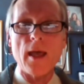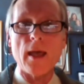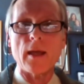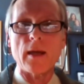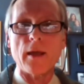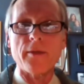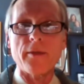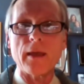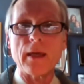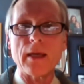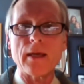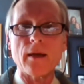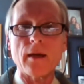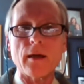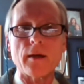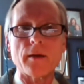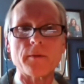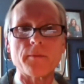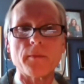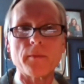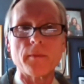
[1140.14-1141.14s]
And I think
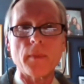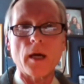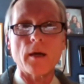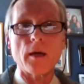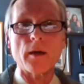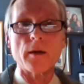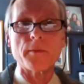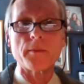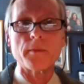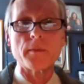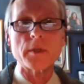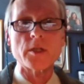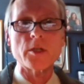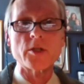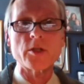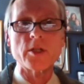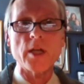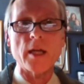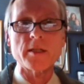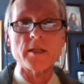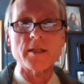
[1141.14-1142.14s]

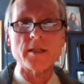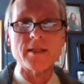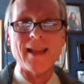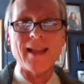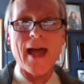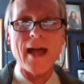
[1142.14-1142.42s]
Mr. Johnson's